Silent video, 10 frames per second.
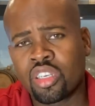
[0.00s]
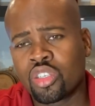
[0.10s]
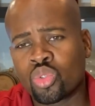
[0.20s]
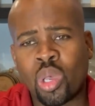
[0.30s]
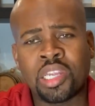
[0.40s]

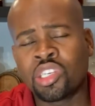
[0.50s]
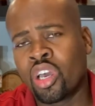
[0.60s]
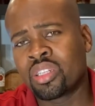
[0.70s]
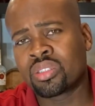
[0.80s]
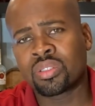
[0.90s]
so I
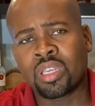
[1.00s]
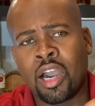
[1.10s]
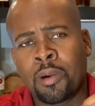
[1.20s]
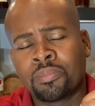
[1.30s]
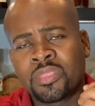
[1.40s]
not
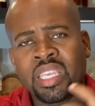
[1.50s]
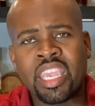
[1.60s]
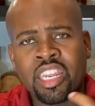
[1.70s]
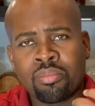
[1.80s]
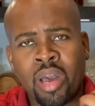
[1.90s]

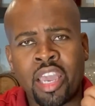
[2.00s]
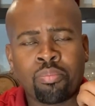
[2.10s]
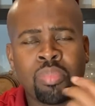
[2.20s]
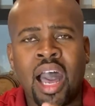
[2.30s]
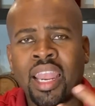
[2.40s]
taint my
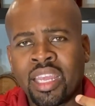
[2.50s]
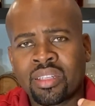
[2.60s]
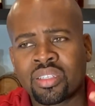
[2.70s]
palate.